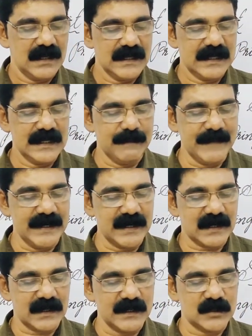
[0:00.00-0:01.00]

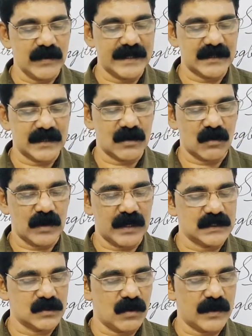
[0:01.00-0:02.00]
immediately to enter a
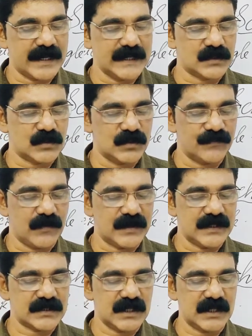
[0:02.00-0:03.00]
college or institute for
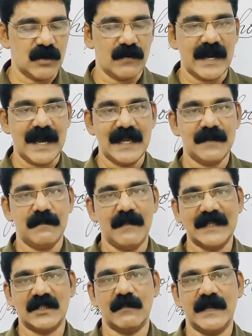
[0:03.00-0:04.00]
the study of higher
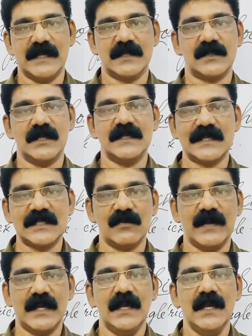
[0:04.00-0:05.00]
mathematics. So in such a
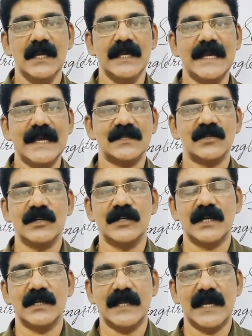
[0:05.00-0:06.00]
way, he has
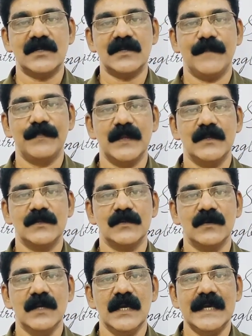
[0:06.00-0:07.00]
written that.
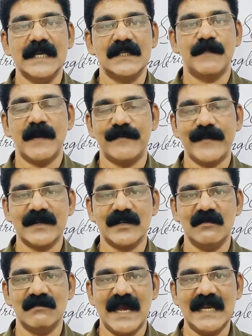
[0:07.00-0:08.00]
So he is perfect
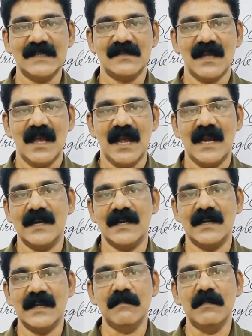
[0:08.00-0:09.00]
in maths and
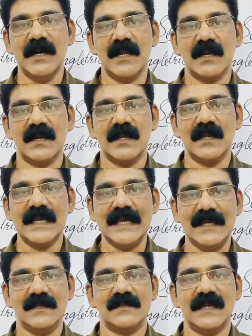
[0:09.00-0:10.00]
uh, immediately he
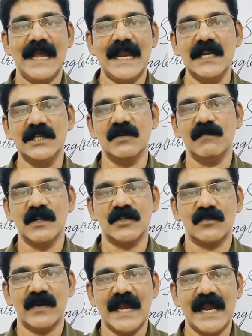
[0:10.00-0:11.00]
is eligible
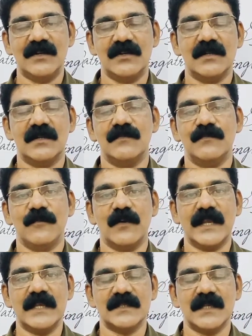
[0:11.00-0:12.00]
to enter
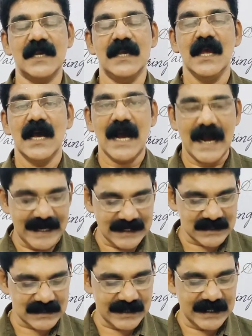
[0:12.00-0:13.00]
for his uh,
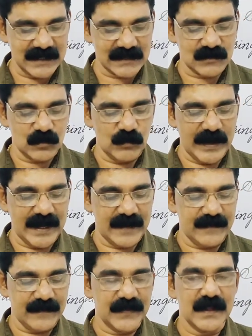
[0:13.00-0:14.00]
higher studies
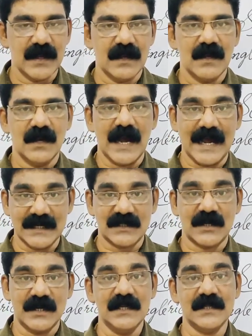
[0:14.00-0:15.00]
where higher
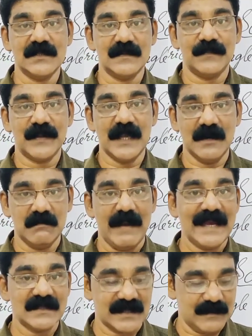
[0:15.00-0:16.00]
studies in
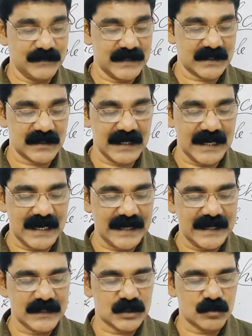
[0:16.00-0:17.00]
maths subject in
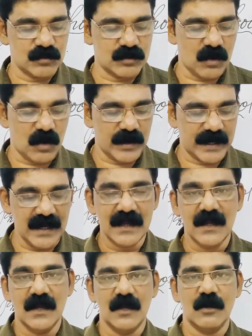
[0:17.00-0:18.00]
an institute or
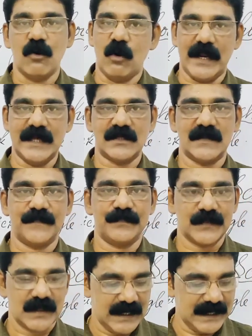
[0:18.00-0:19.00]
a college.
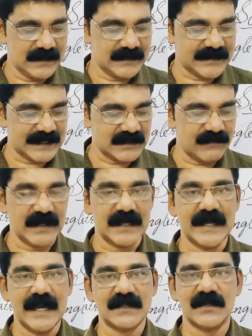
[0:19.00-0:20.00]
In such a way
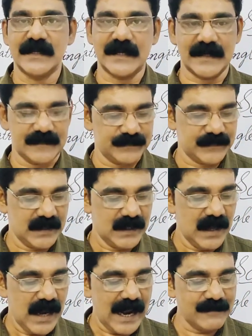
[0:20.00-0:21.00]
he has written.
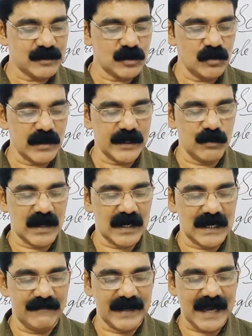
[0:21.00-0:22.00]
I am sure you
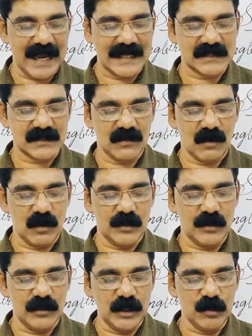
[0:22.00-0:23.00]
are living as
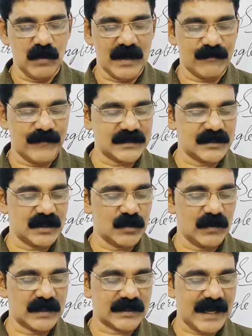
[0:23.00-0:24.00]
although you are wasting
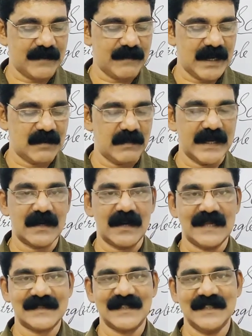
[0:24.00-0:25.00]
your time in my
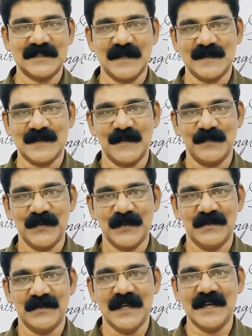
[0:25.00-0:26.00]
class, he said.
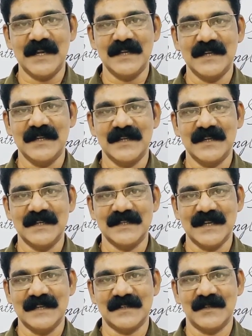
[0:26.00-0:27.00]
Then he, he
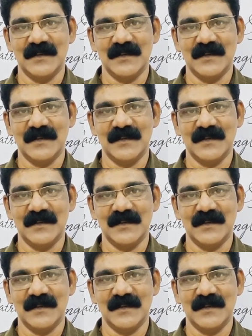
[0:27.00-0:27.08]
said,